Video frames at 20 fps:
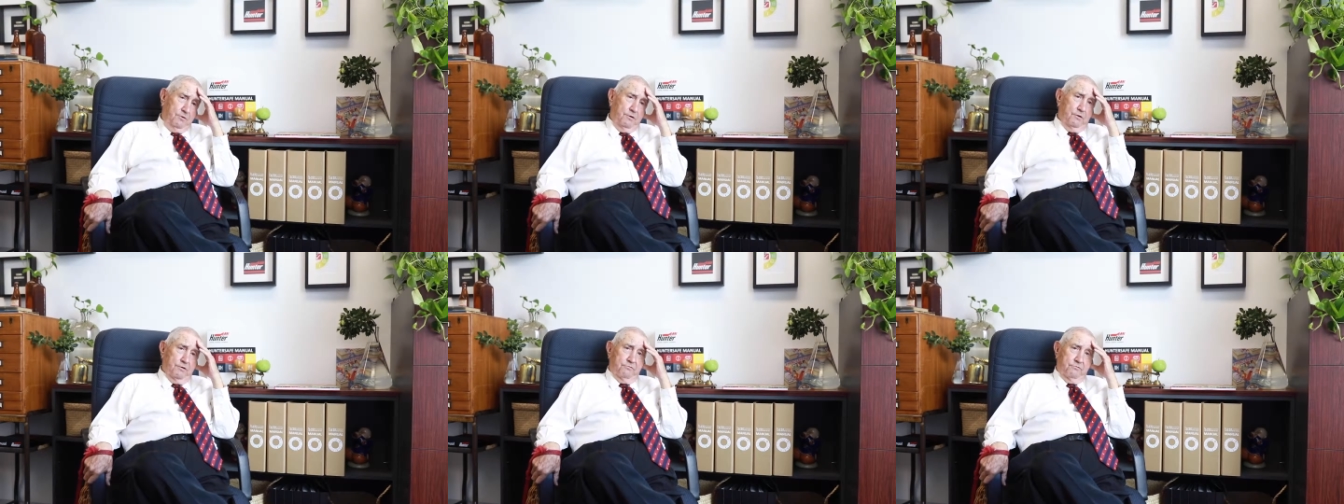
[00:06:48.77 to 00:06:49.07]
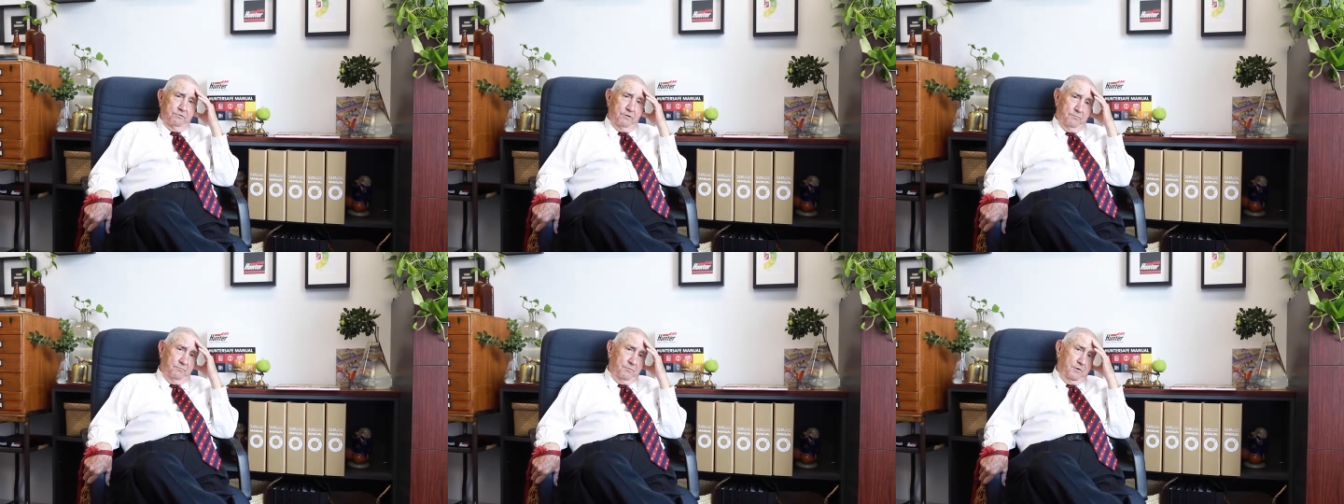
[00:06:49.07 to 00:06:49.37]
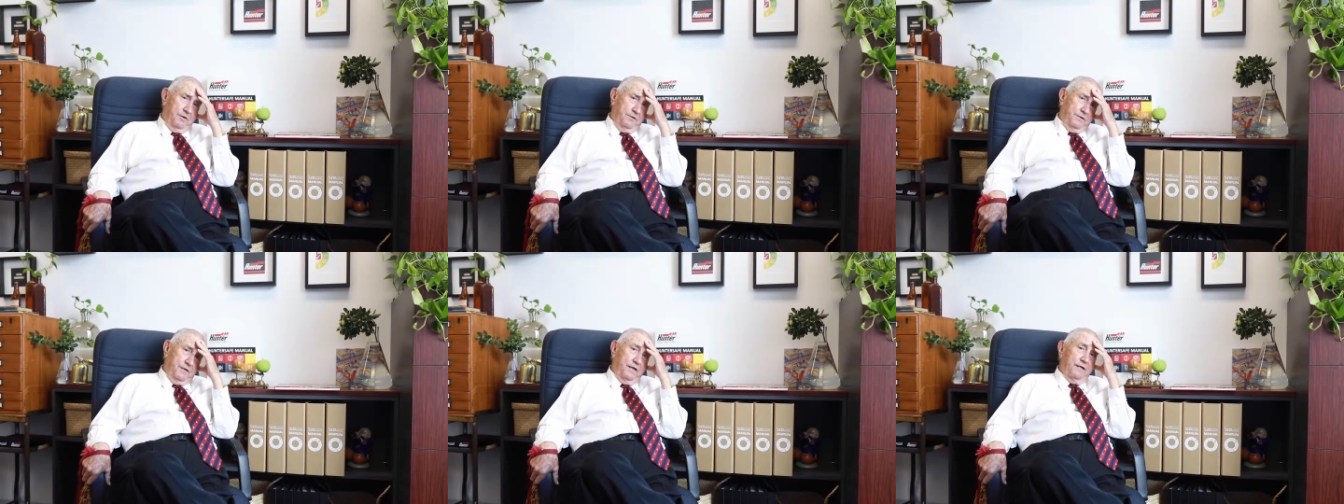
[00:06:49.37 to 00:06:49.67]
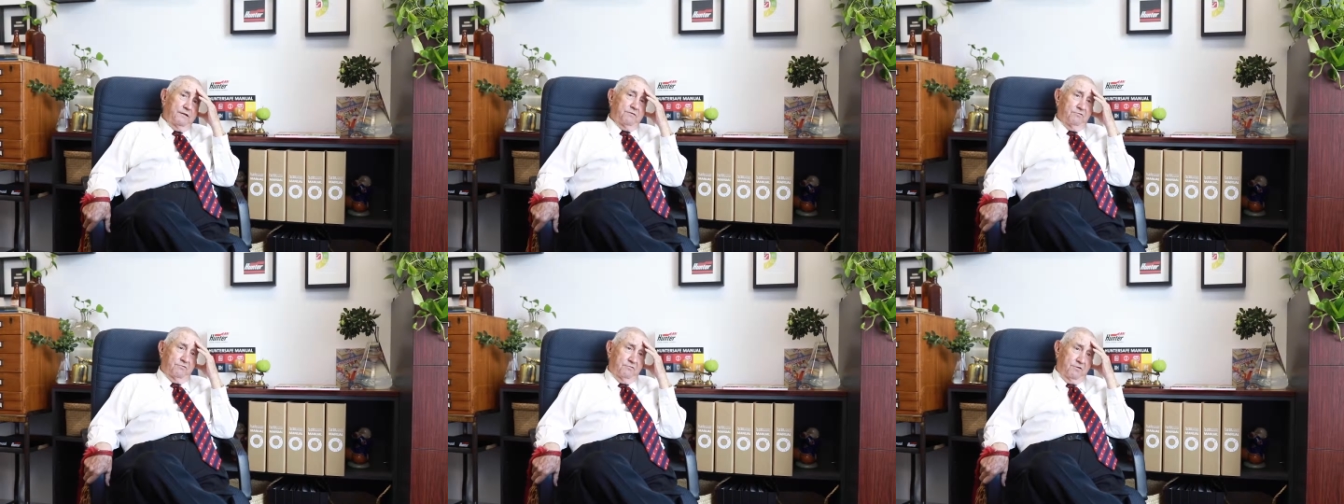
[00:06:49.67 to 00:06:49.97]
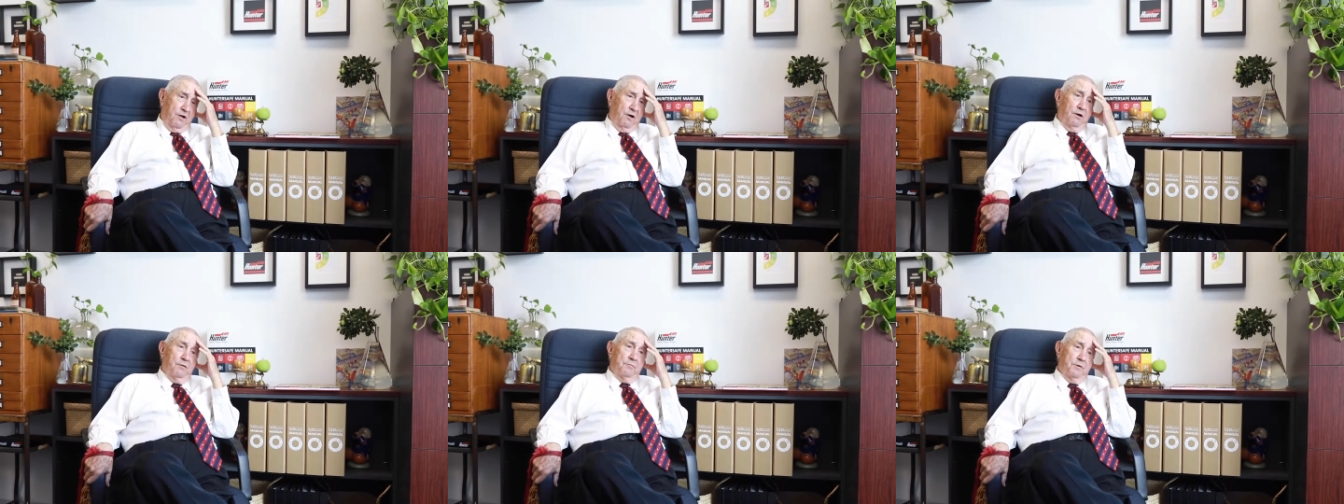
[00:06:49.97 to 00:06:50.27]
I said, my dad's
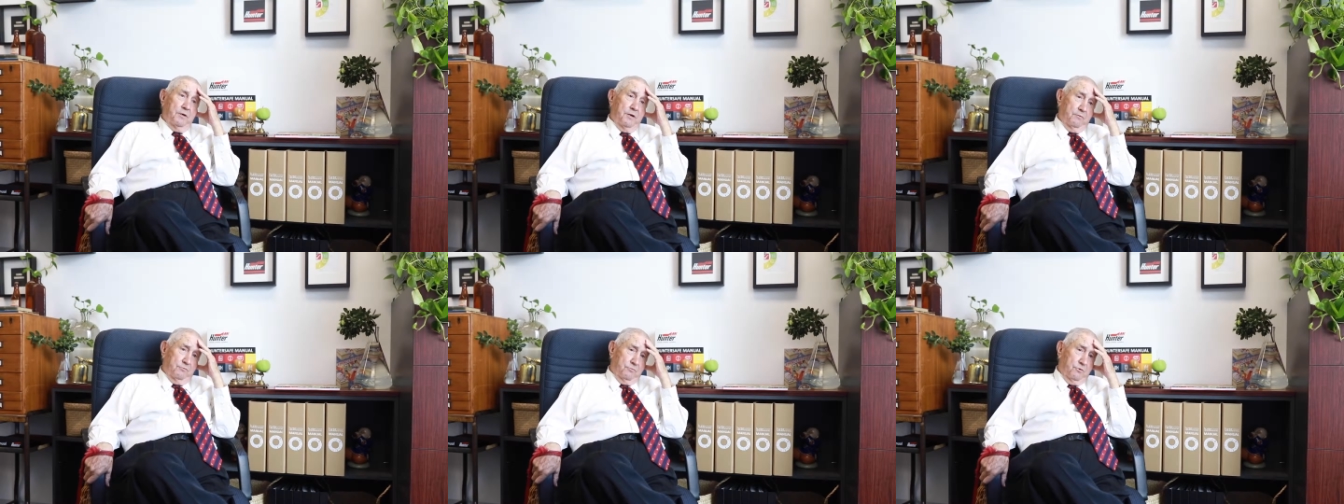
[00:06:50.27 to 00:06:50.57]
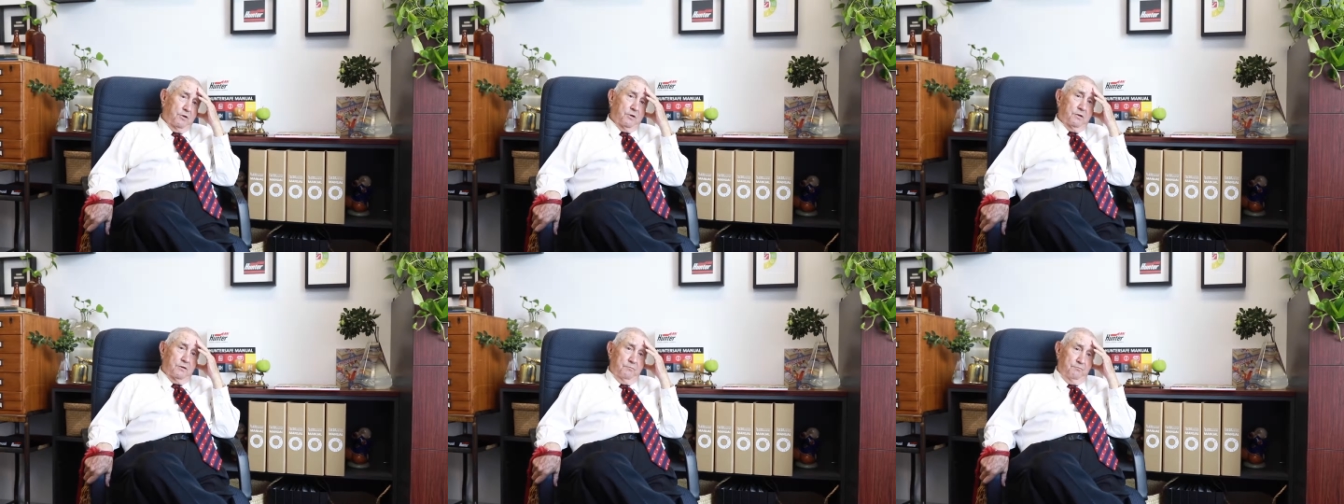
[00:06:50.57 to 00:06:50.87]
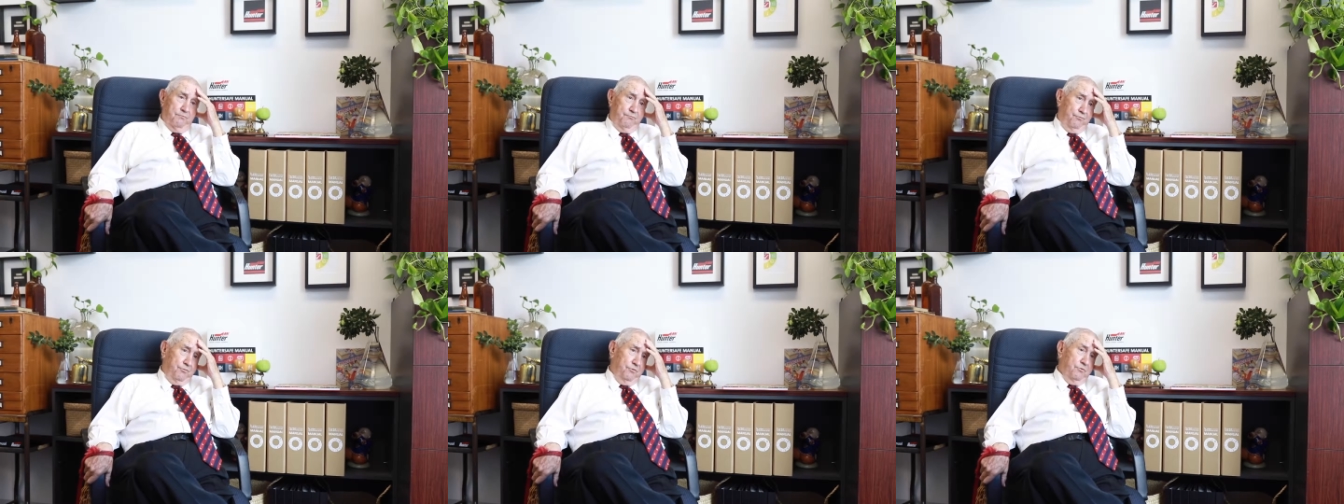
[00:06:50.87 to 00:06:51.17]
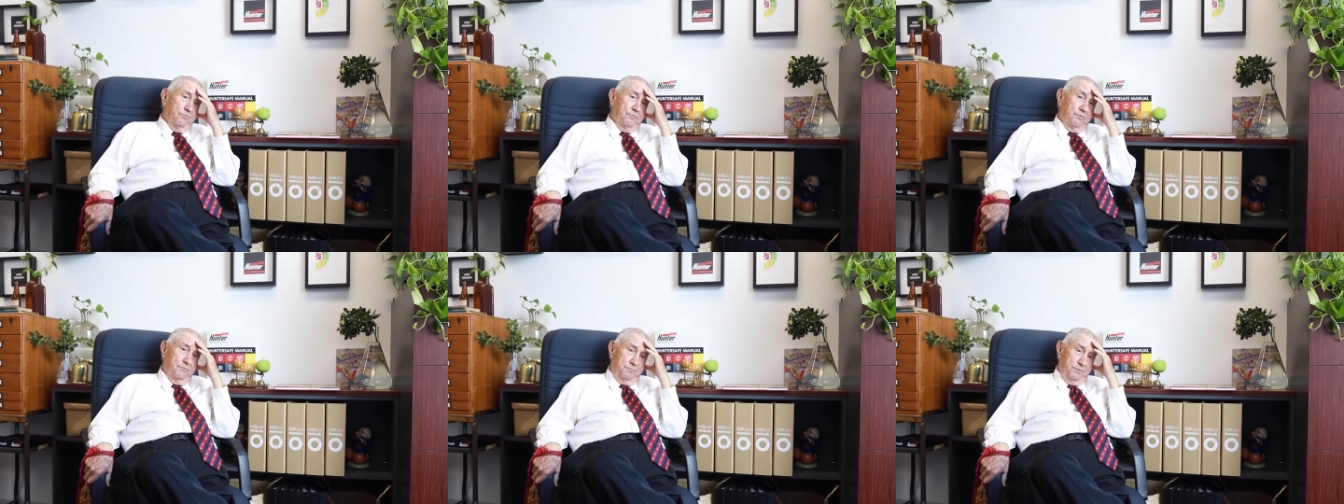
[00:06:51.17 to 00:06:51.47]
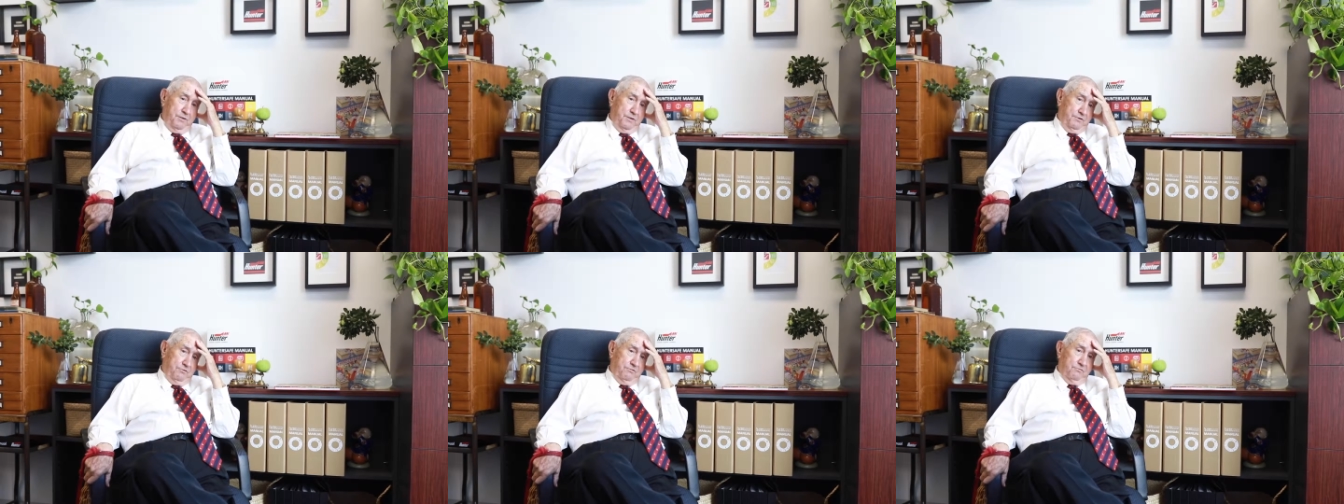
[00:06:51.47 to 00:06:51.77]
told me I've got to improve at
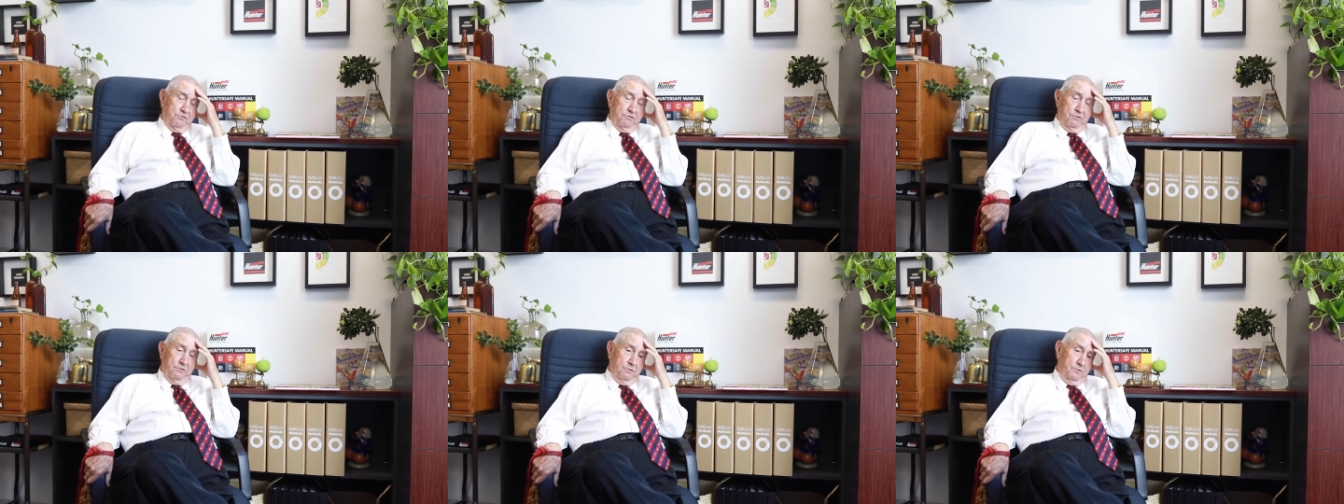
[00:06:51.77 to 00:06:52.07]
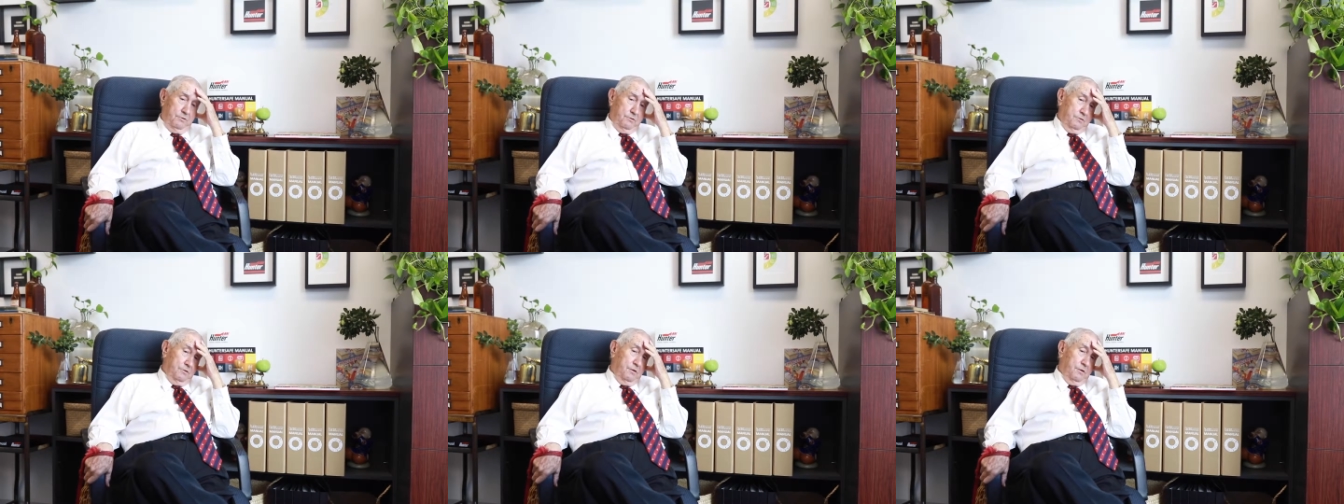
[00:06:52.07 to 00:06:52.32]
best school,